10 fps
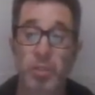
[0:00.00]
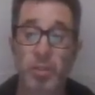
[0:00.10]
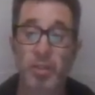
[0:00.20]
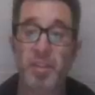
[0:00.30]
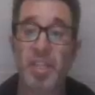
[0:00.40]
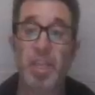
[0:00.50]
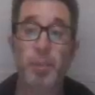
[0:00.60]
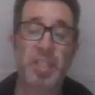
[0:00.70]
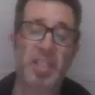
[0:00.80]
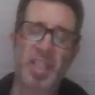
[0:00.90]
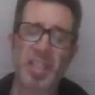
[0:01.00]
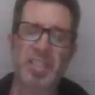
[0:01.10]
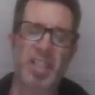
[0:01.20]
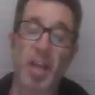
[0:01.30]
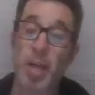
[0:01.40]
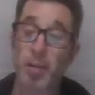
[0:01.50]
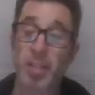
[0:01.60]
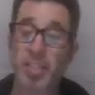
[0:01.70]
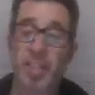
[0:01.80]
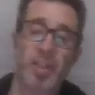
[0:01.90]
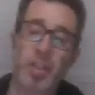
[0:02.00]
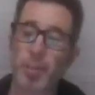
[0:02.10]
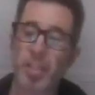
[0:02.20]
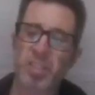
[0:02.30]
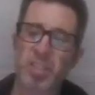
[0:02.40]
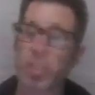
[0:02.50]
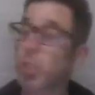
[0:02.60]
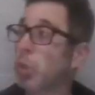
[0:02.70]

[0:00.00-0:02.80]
they can be kicked out of the Olympics.